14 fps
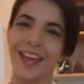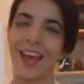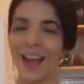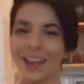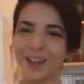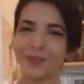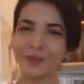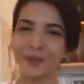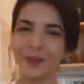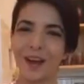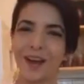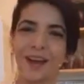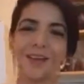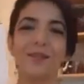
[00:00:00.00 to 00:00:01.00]
Hi
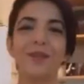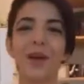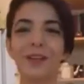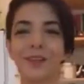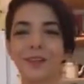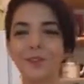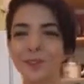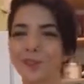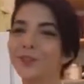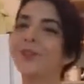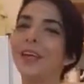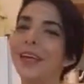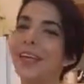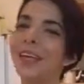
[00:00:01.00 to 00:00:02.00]
everyone, welcome
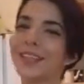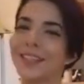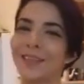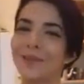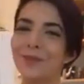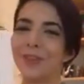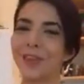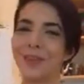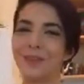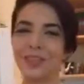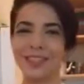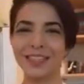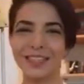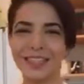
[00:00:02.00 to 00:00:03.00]
to Eat Something
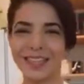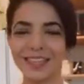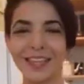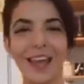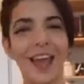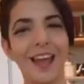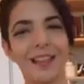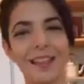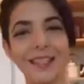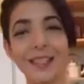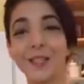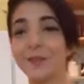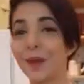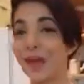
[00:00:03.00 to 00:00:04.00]
with Dee.
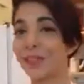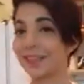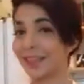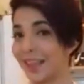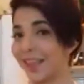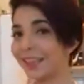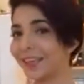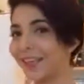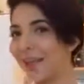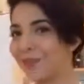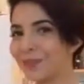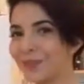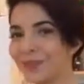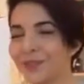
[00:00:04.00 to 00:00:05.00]
This is my second
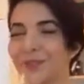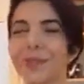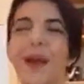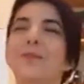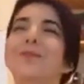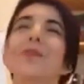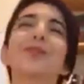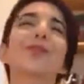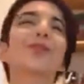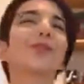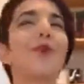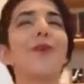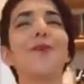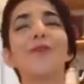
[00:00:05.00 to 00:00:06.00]
episode. I'm
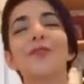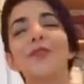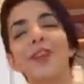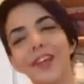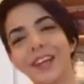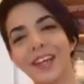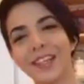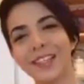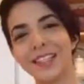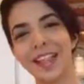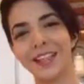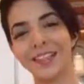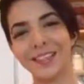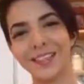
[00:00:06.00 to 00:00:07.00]
so very
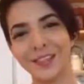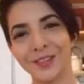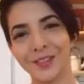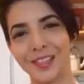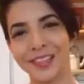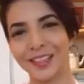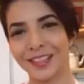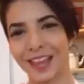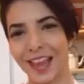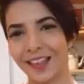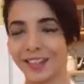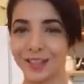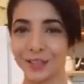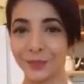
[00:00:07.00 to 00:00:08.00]
excited to do this
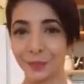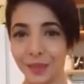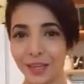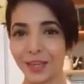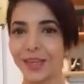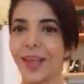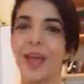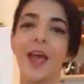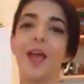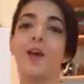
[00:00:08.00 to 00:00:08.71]
again this week.